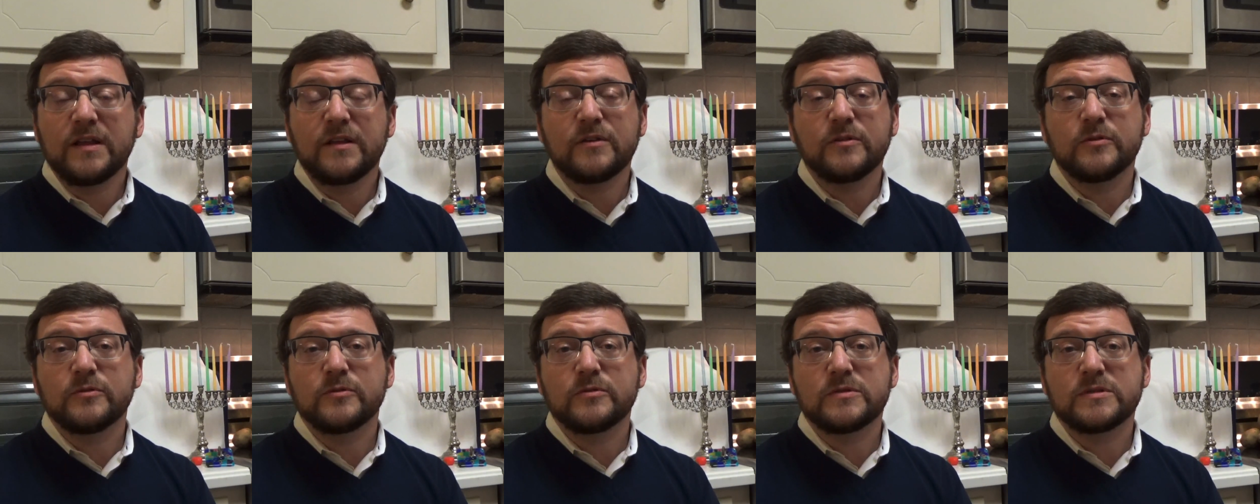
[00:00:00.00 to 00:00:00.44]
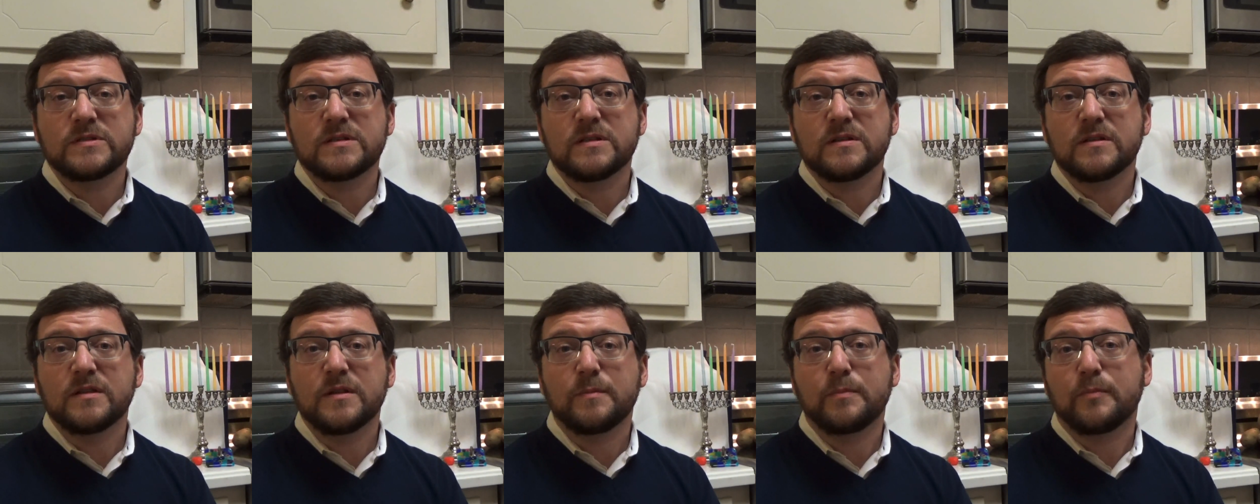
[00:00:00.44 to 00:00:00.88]
use
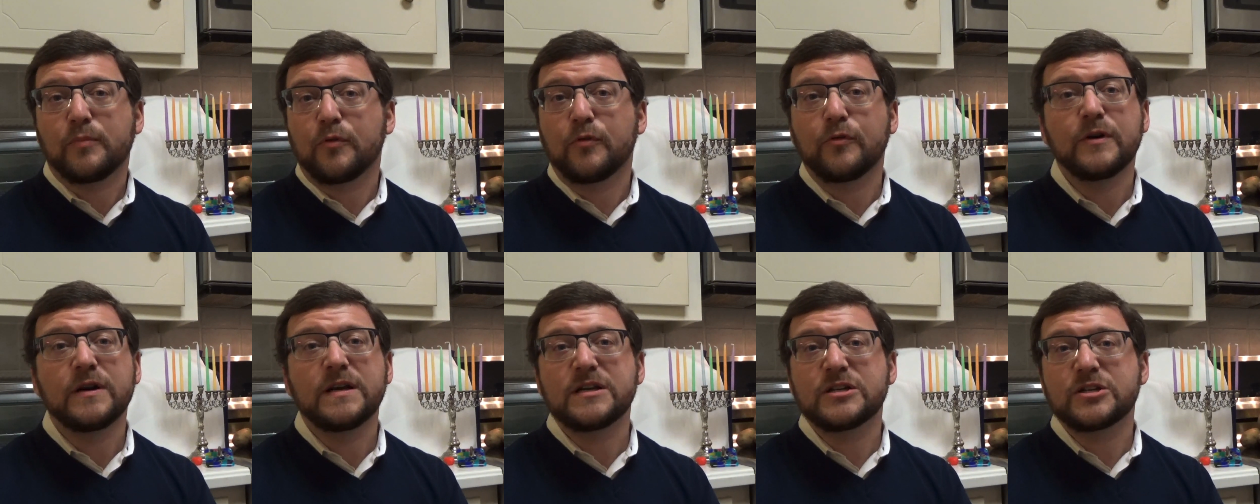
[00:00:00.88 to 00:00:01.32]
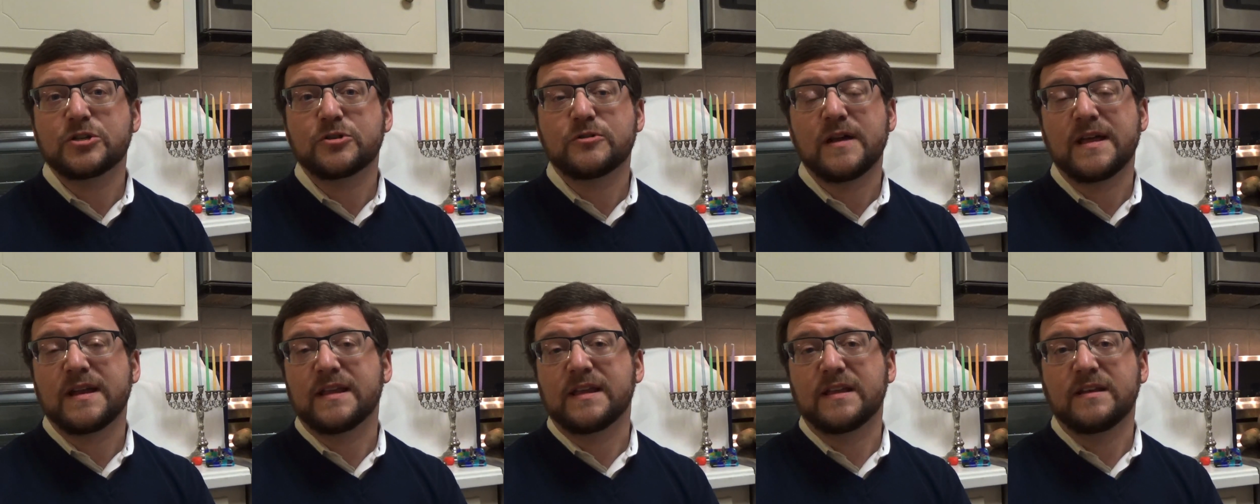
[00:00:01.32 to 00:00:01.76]
the
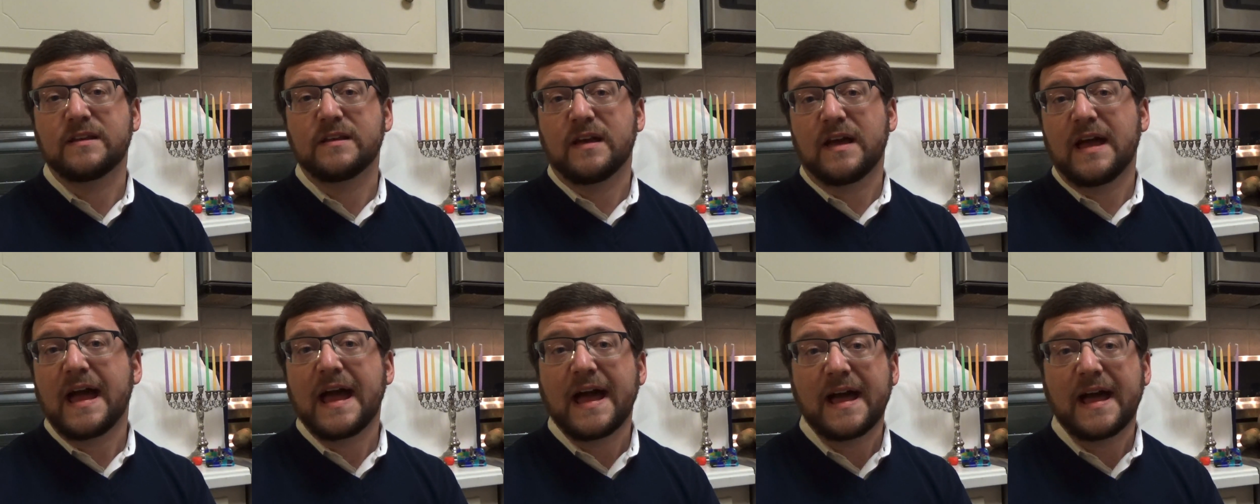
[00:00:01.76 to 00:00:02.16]
pre-shredded